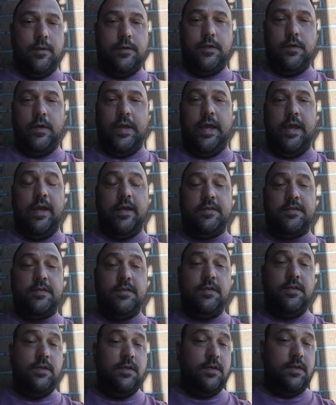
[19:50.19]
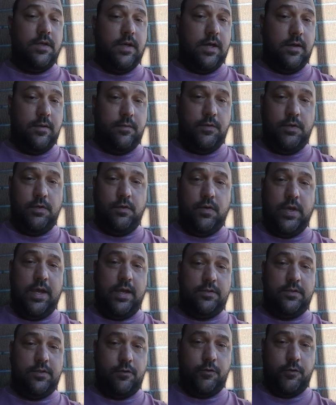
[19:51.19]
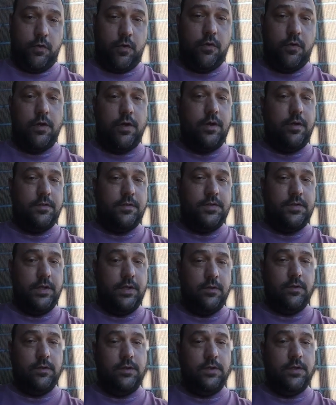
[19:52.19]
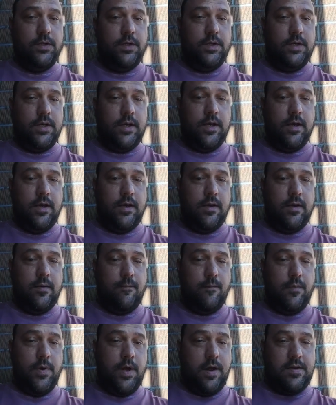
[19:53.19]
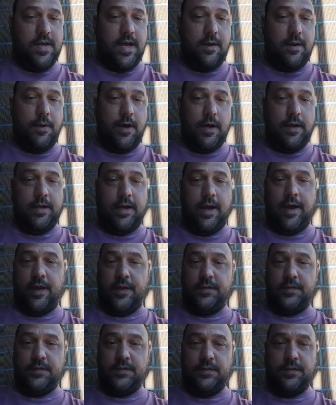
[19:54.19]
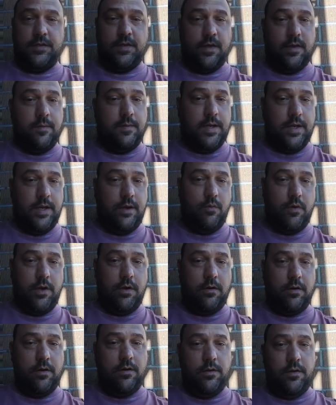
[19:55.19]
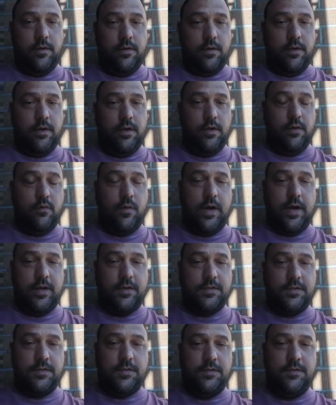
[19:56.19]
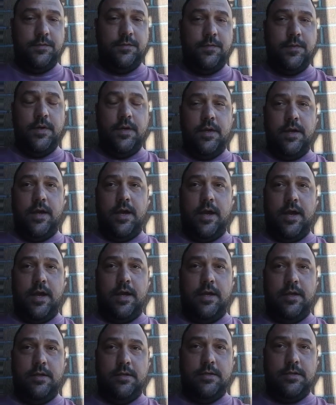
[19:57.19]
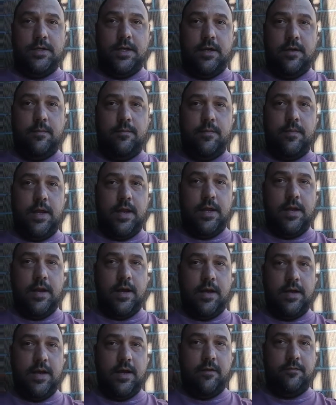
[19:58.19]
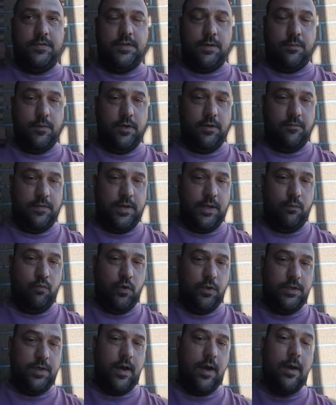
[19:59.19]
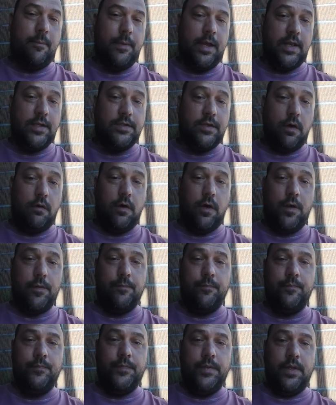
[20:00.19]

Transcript: You can't turn on a single tech podcast anywhere in the West and not have someone, if they would comment on